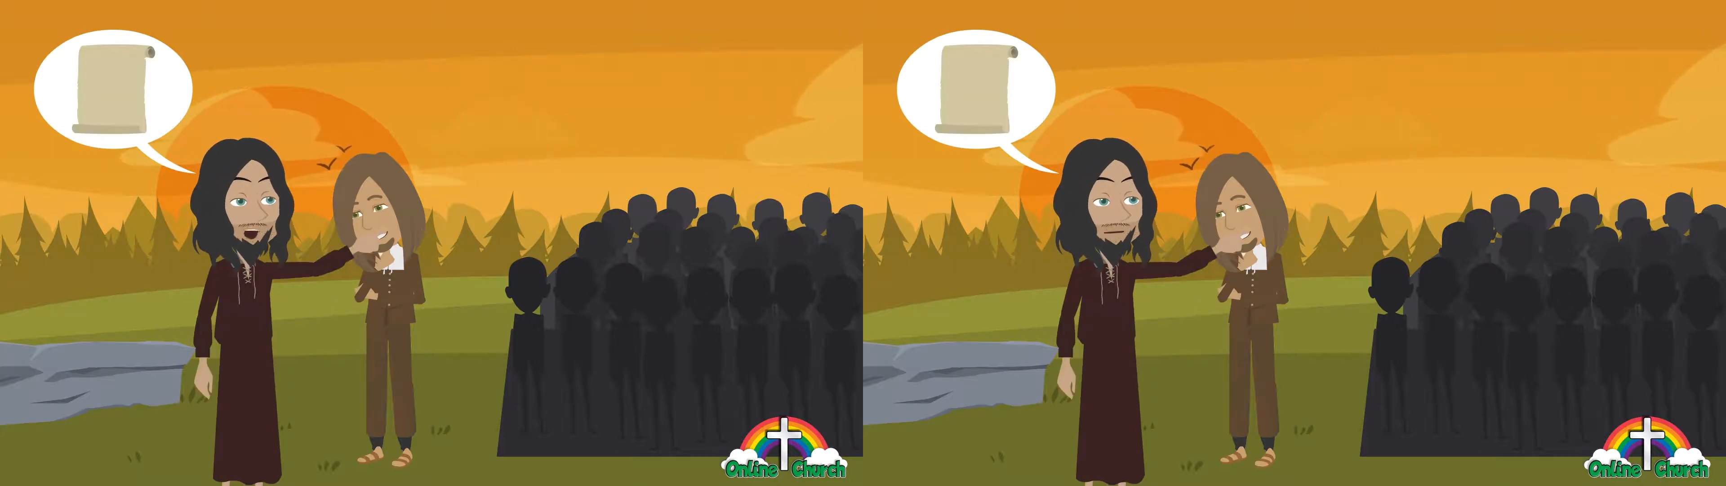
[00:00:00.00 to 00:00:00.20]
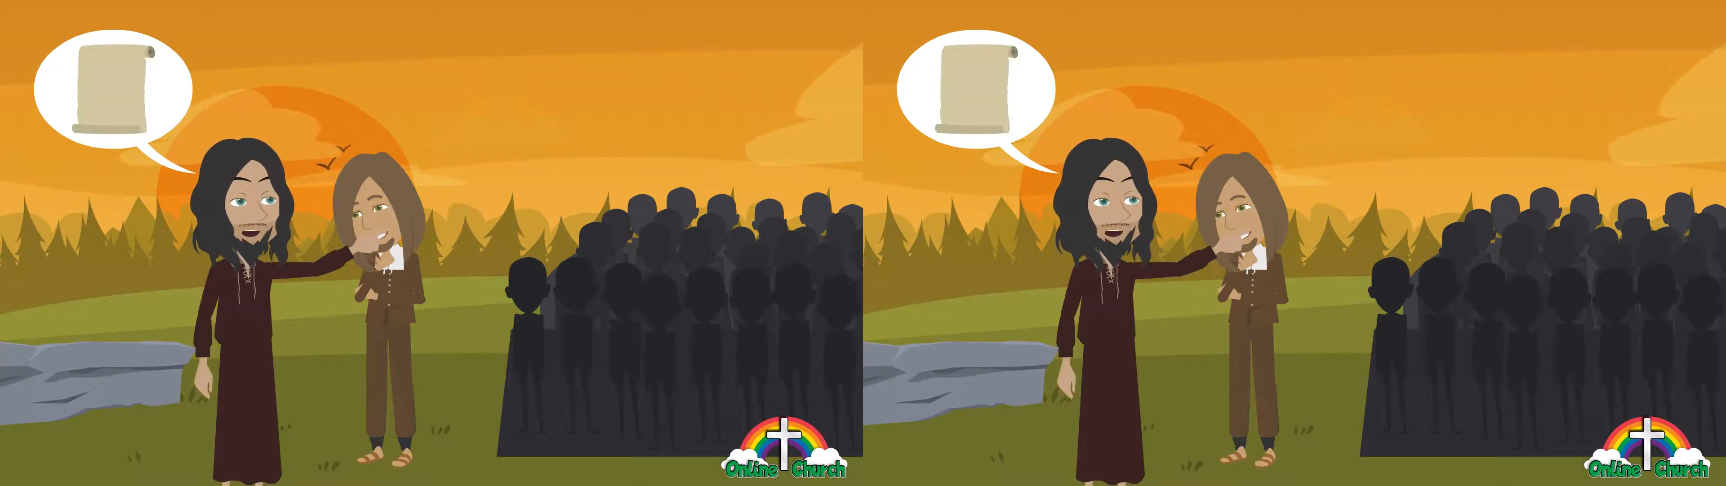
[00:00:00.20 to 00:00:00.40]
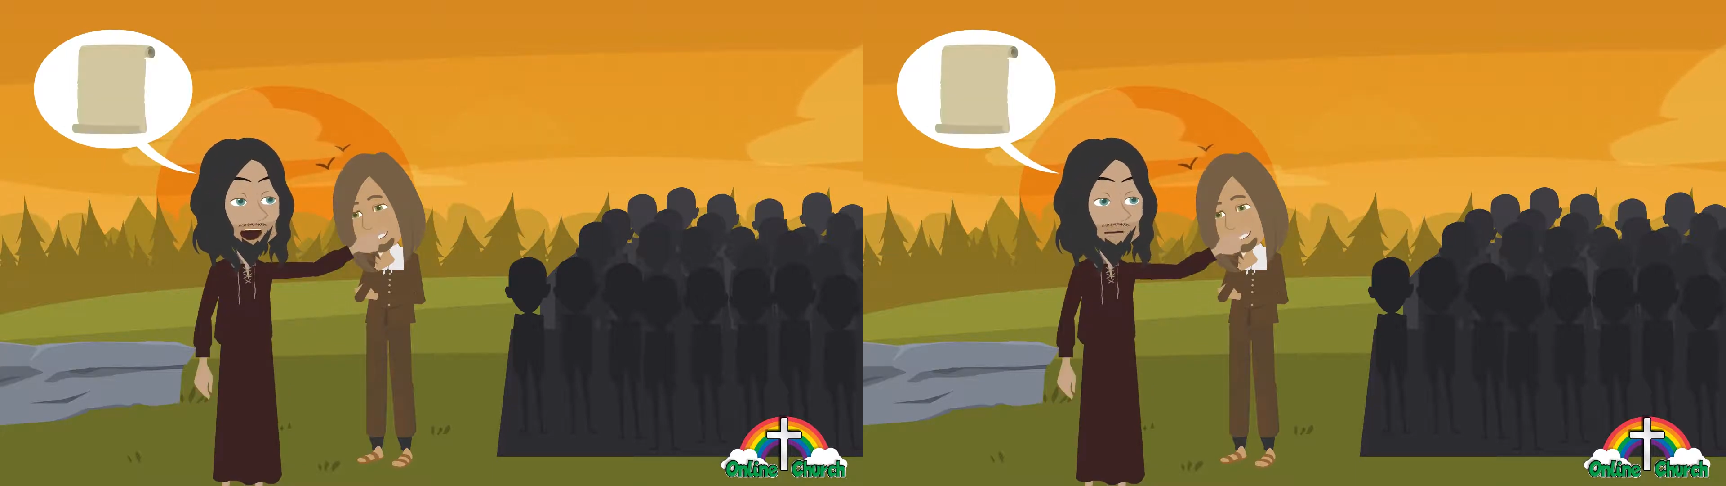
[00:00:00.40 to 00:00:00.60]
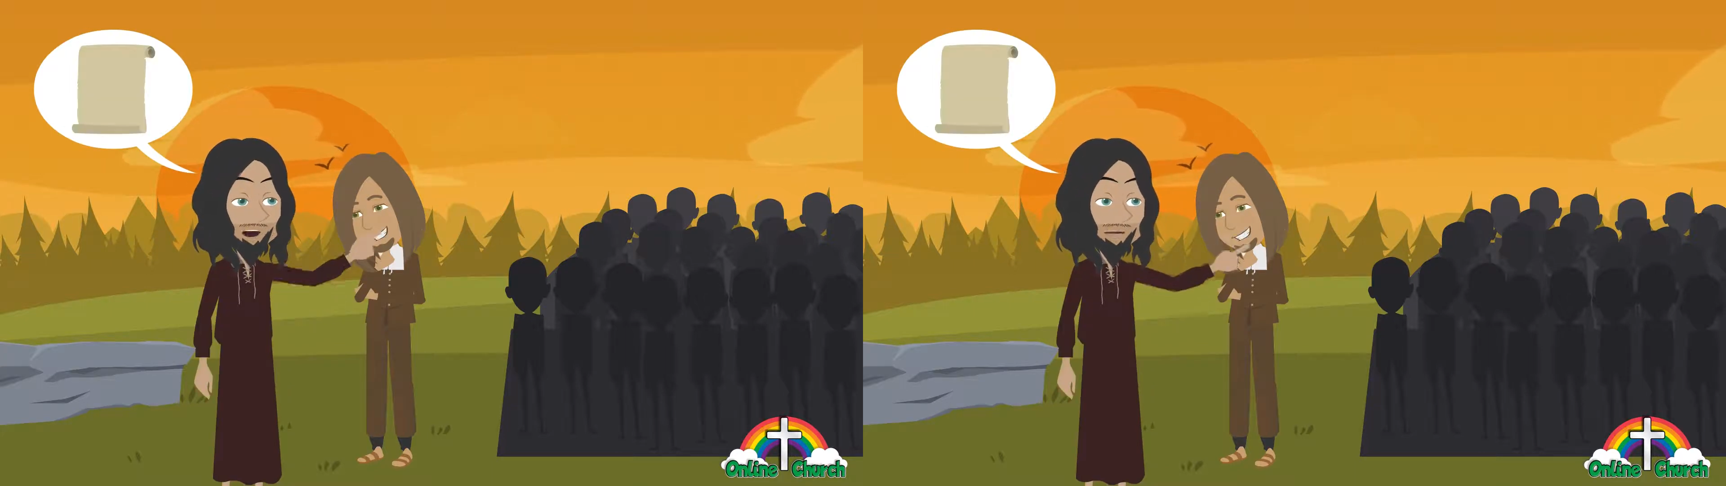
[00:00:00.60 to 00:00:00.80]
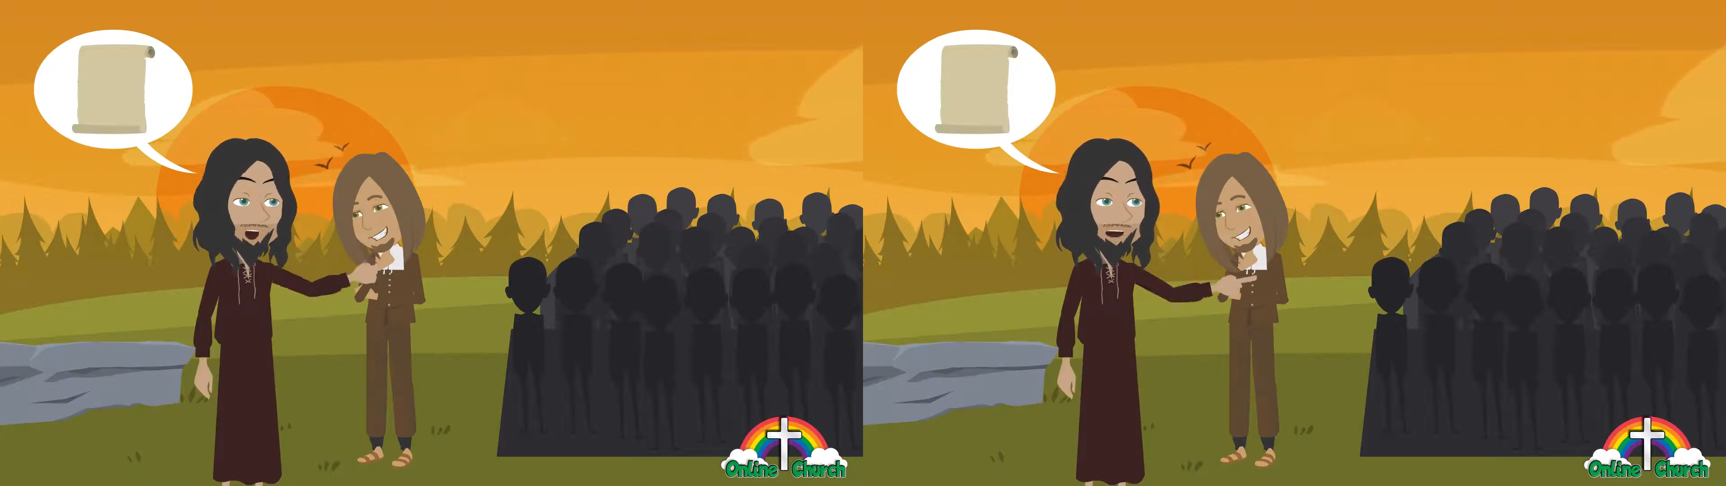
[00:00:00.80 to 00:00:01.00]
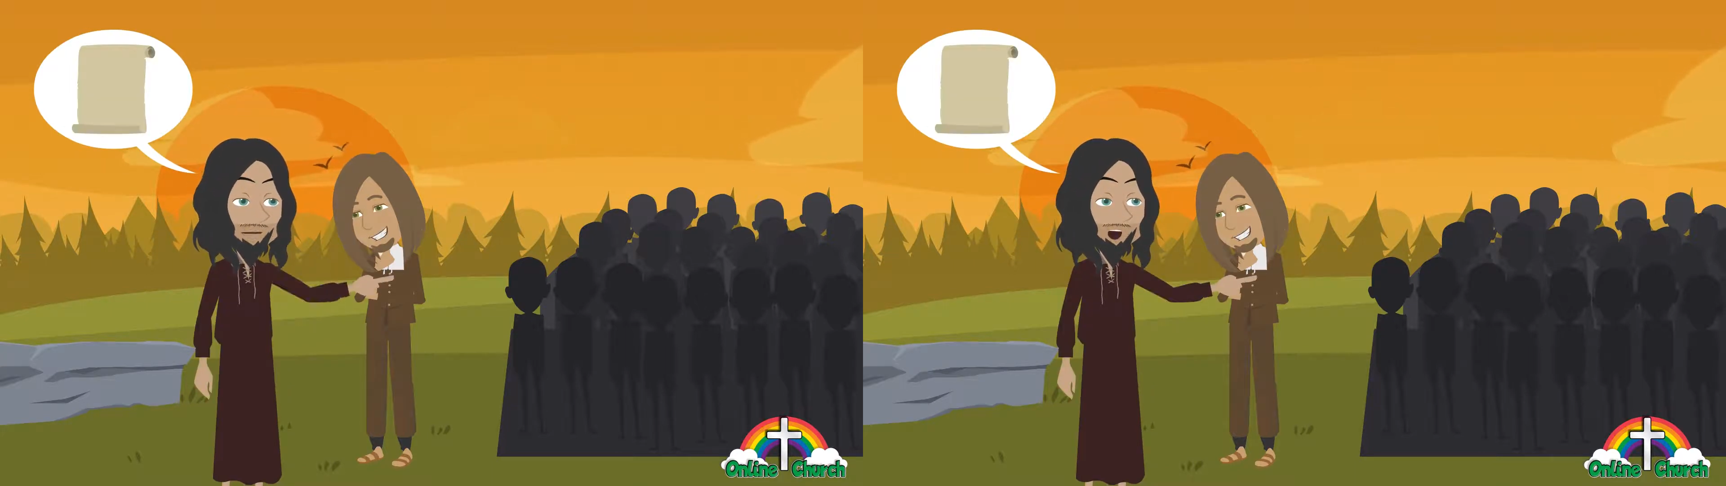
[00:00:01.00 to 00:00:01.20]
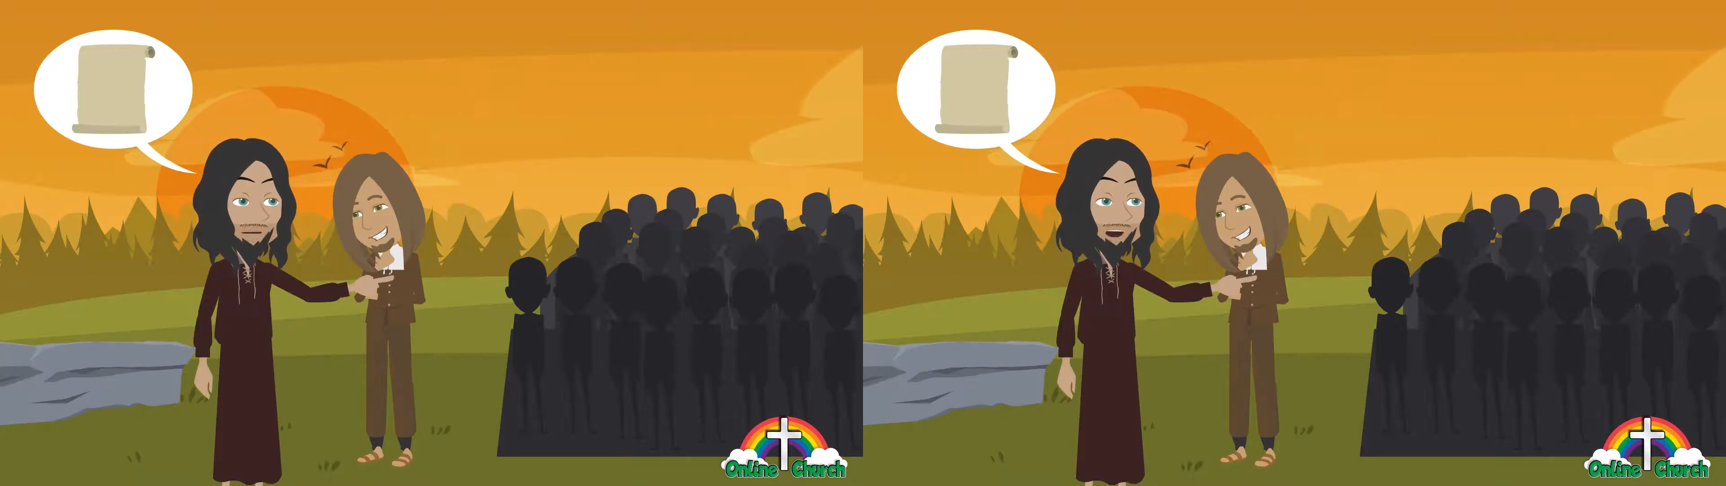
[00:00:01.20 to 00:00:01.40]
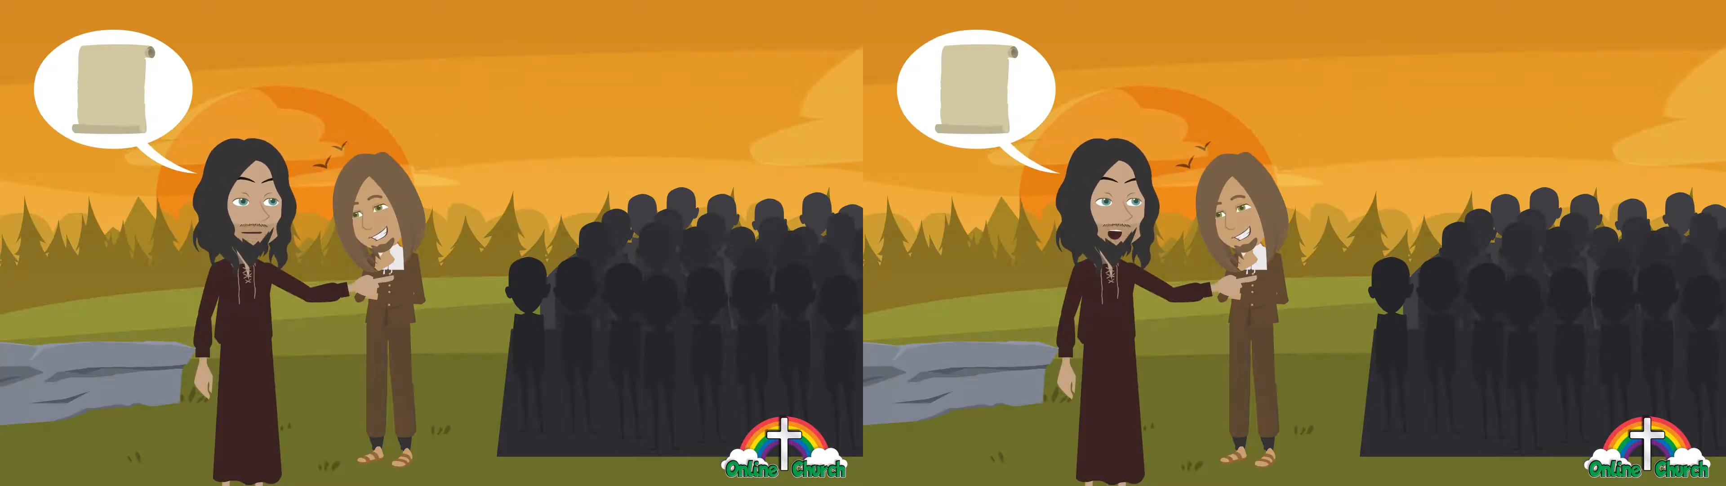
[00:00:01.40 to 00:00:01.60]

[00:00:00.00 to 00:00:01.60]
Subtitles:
his commandments."